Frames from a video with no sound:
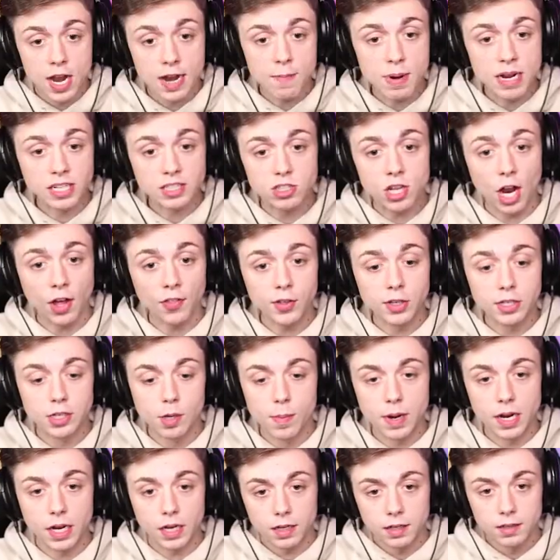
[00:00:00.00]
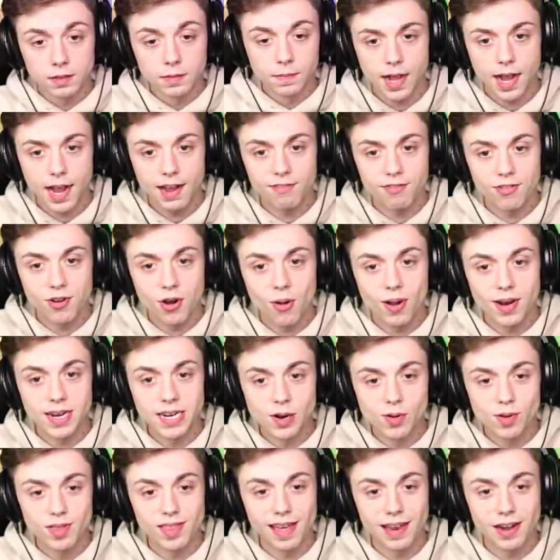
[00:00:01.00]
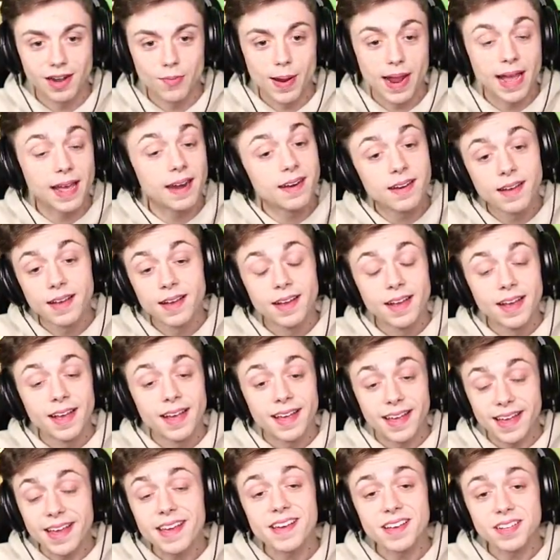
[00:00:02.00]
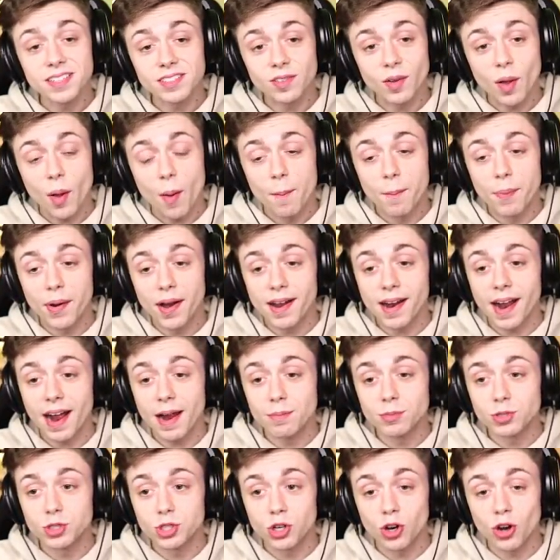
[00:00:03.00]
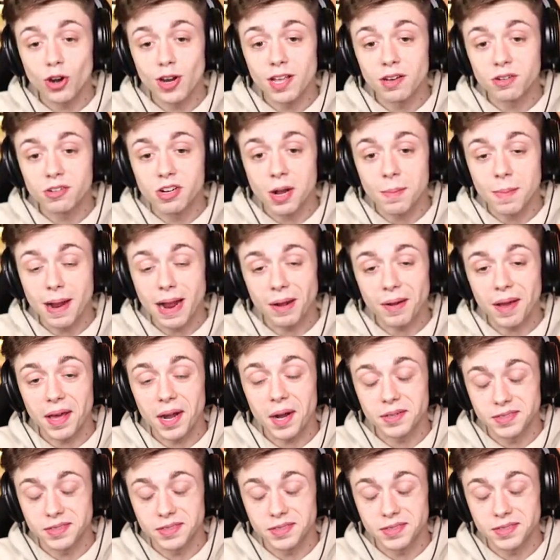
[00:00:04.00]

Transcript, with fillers: It means nothing to me. I have no idea what the Enderman is, but I'm sure he'll come out at